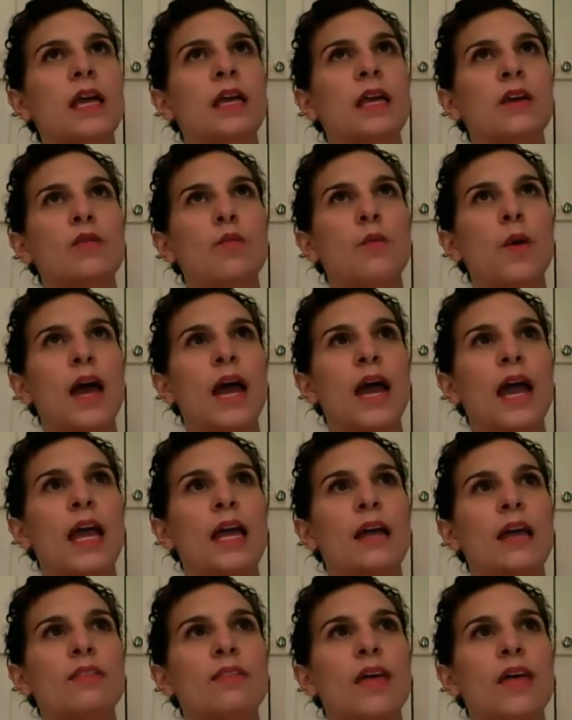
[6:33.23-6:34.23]
in a
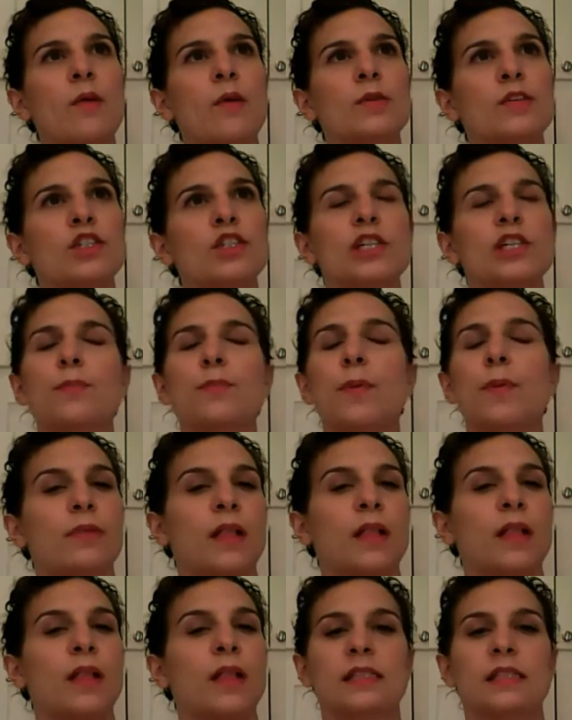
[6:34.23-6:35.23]
way that was just
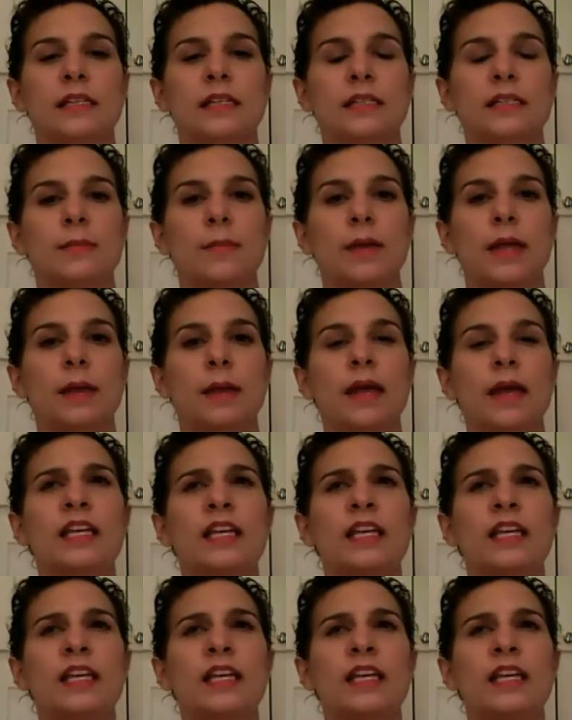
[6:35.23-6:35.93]
perplexing to me.